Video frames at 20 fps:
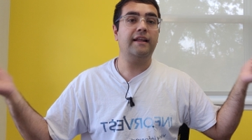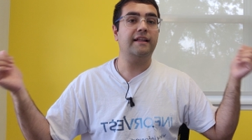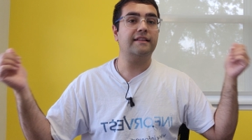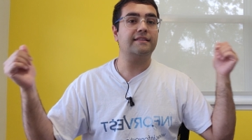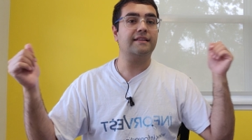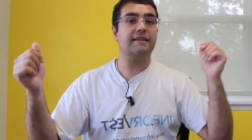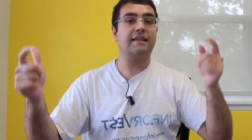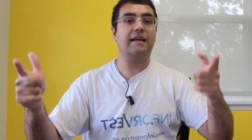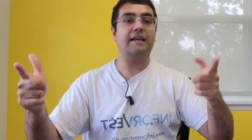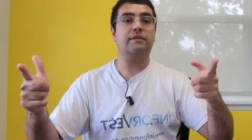
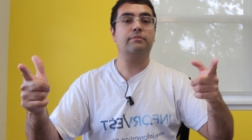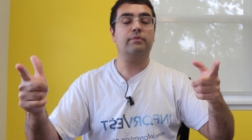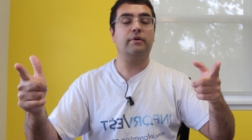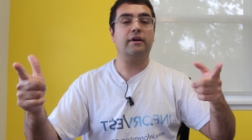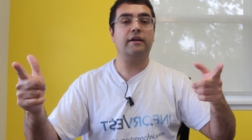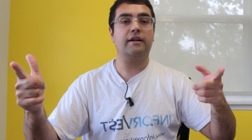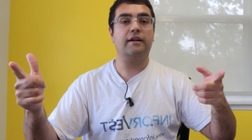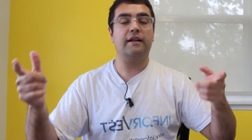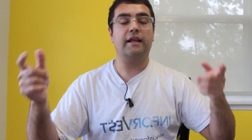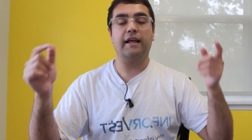hit the like
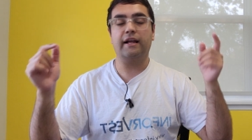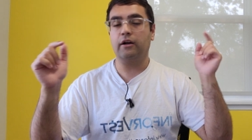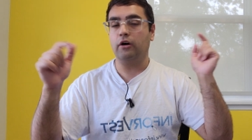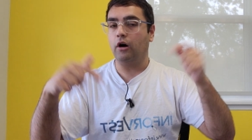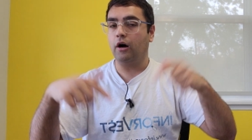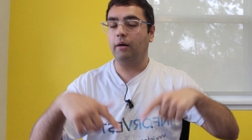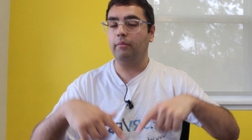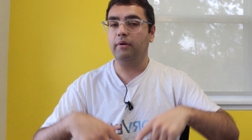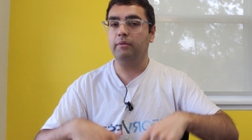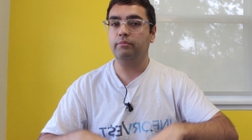button and
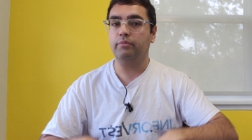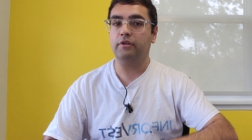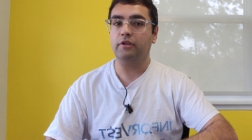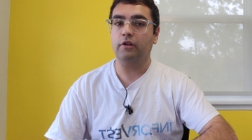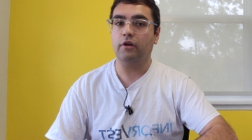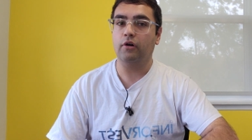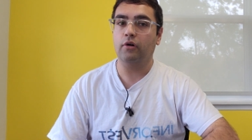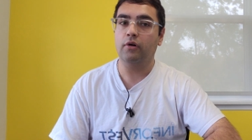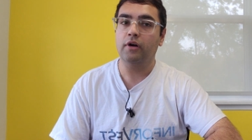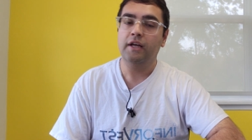comment
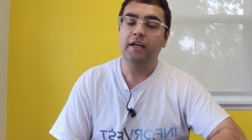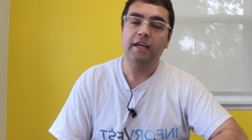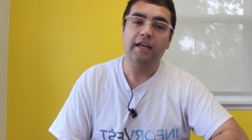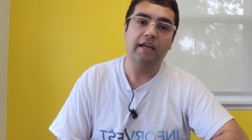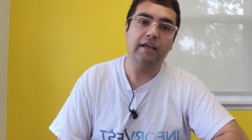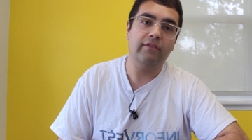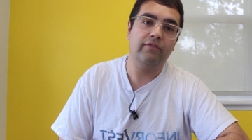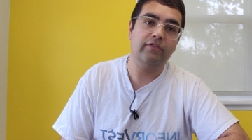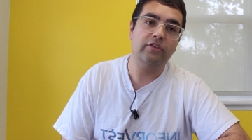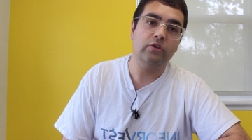below
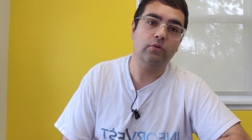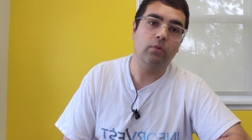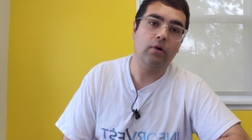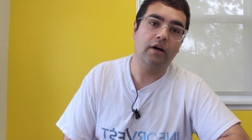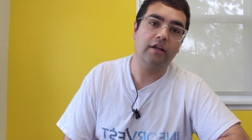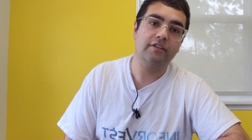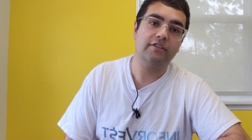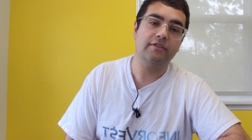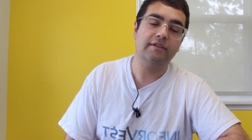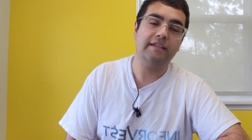if you
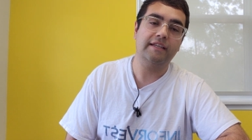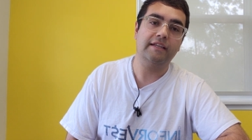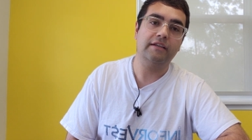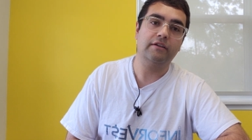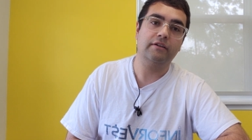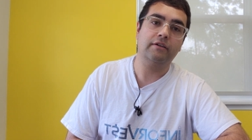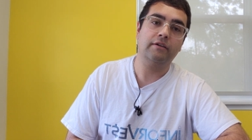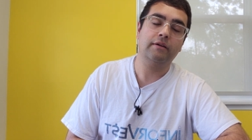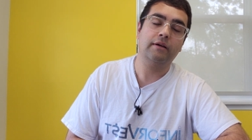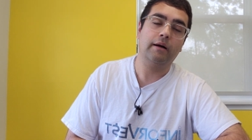want to
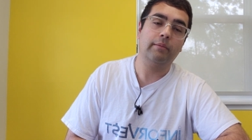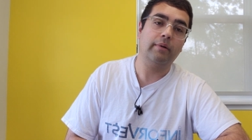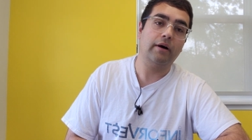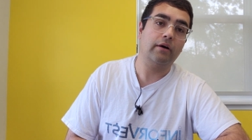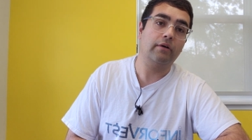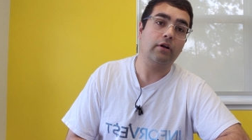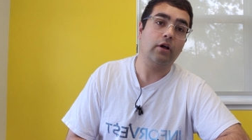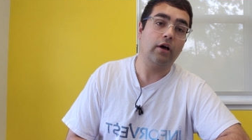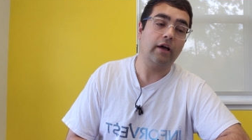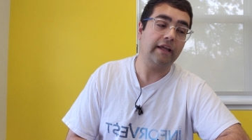hear
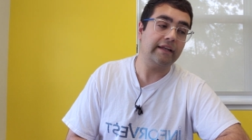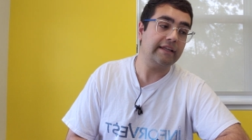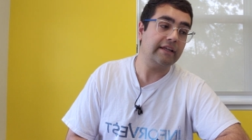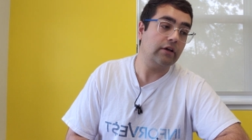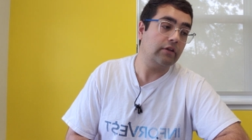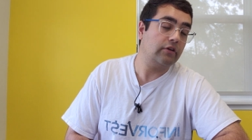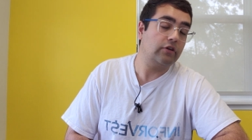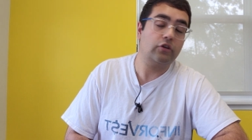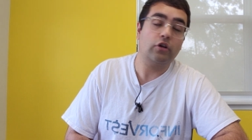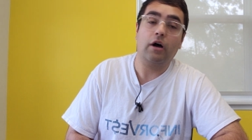about any
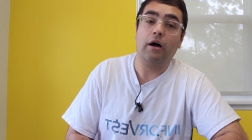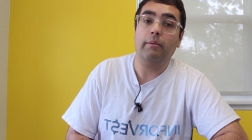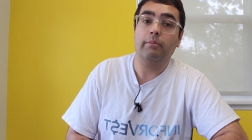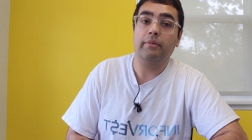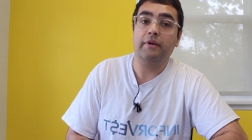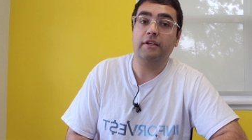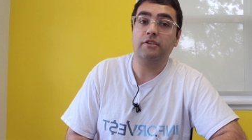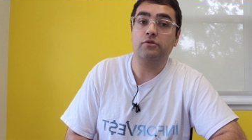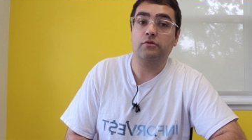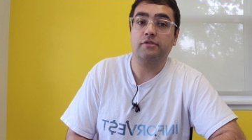other
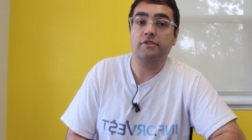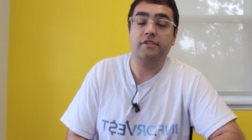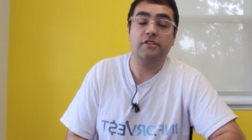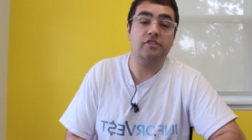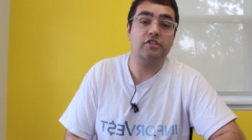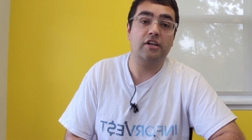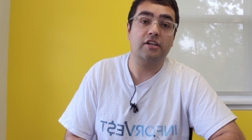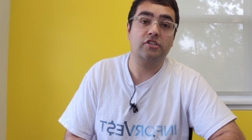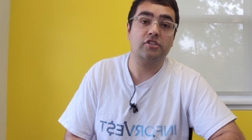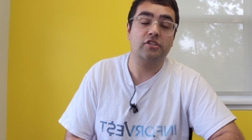topics or
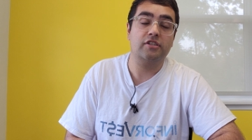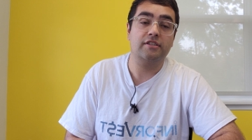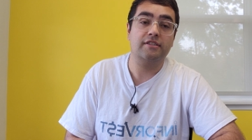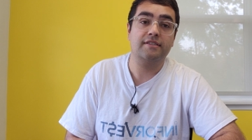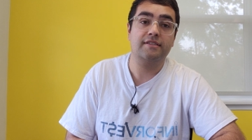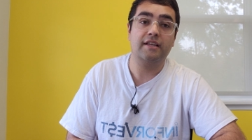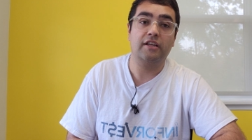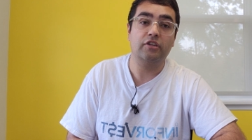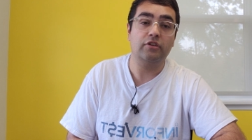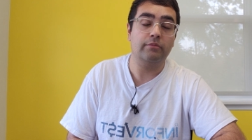
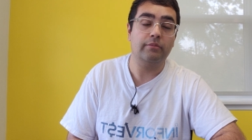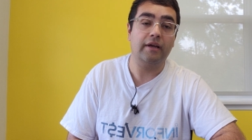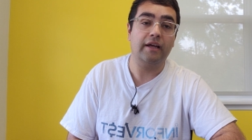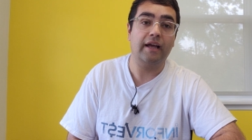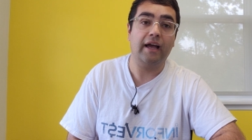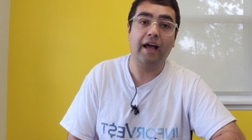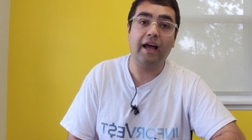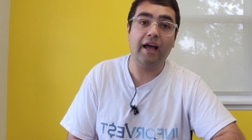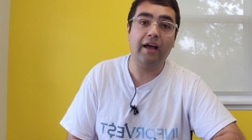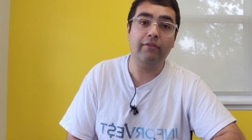suggestions that you may
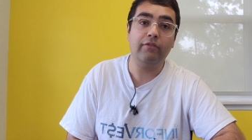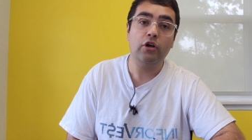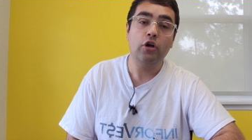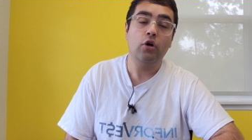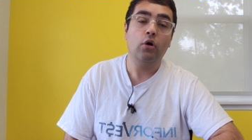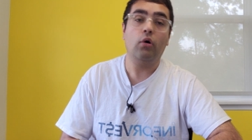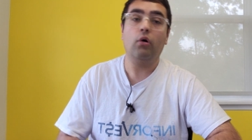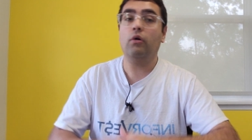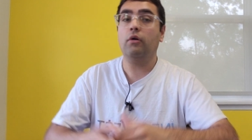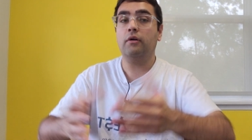
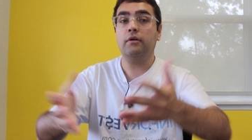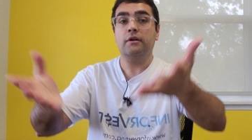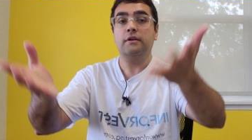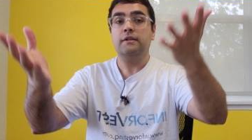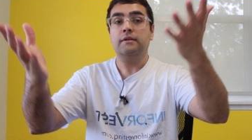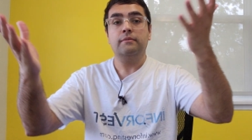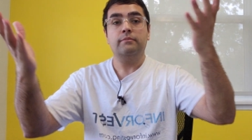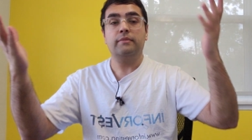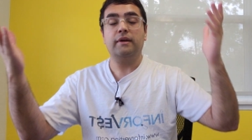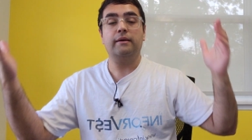have, or
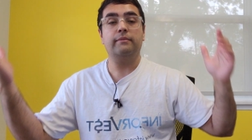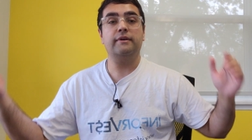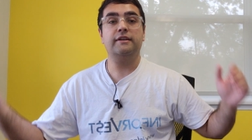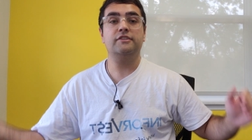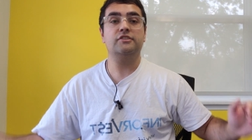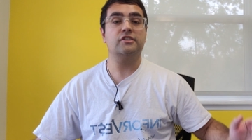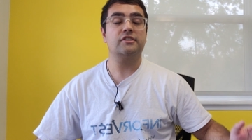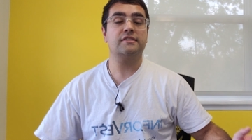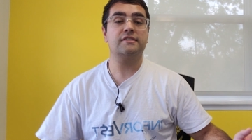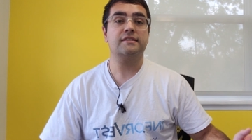maybe
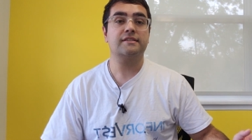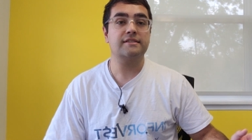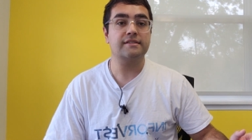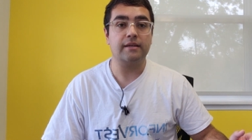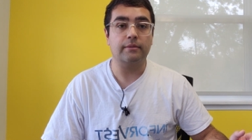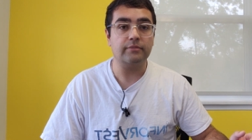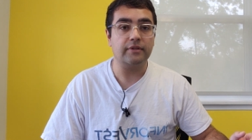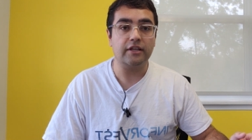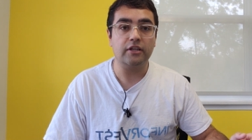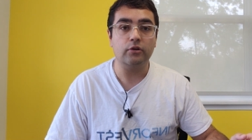just
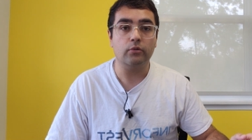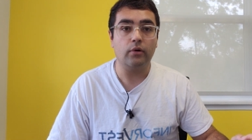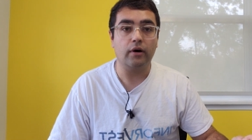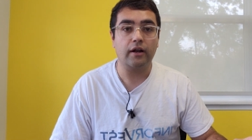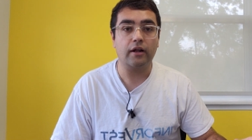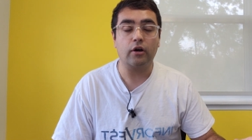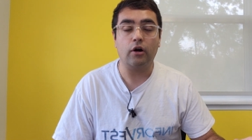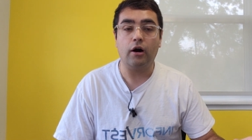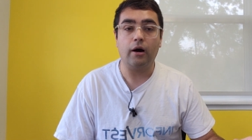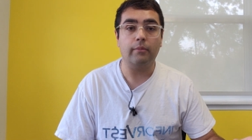something you
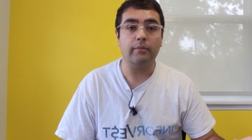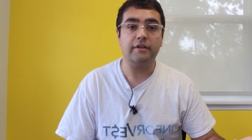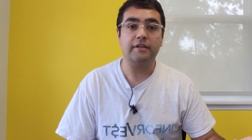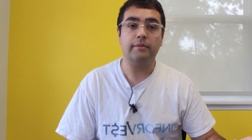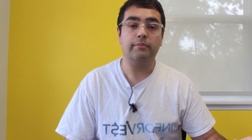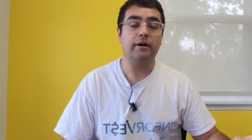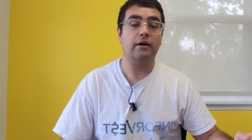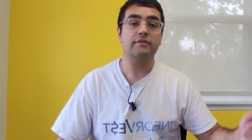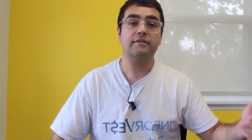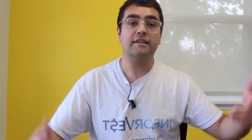want to comment
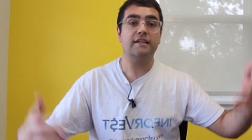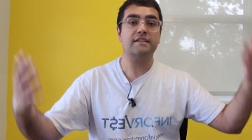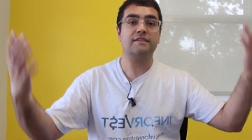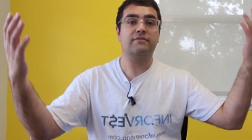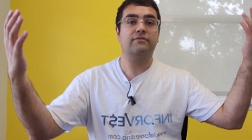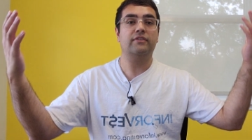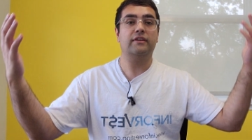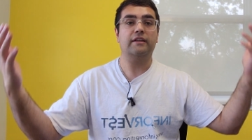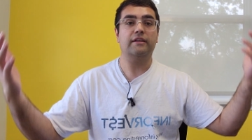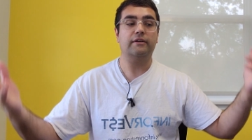about
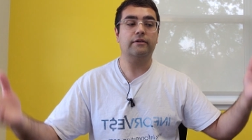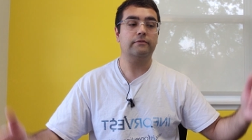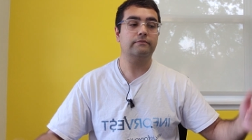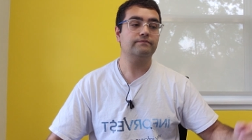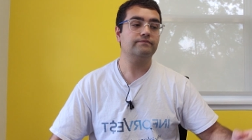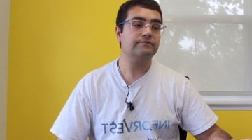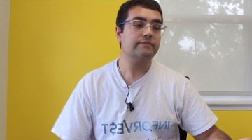this video.